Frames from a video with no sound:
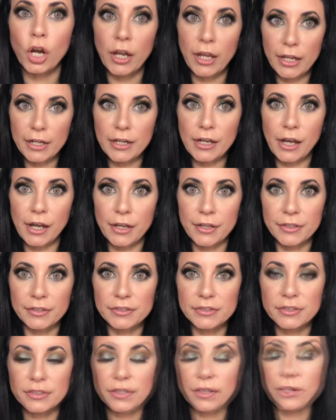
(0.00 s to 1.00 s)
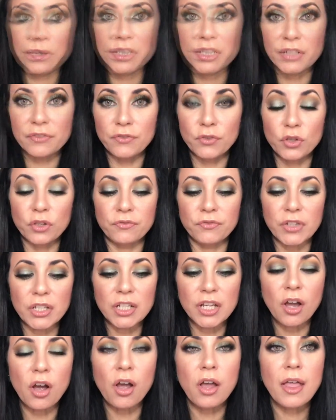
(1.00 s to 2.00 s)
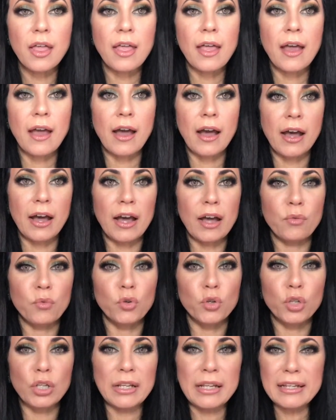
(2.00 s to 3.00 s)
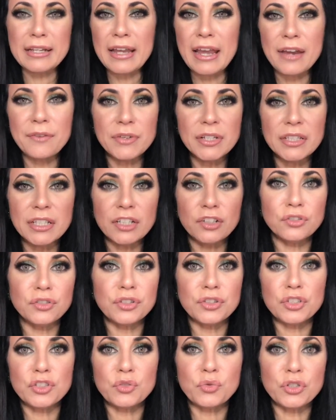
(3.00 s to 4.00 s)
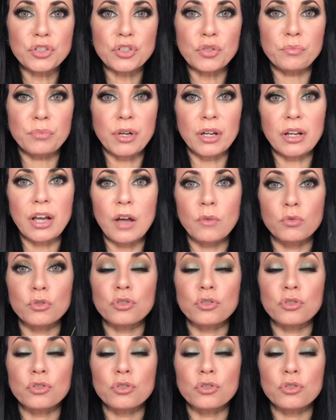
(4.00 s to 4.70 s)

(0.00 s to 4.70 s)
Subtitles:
And guys, so that was it for the video. I will link everything on the description box.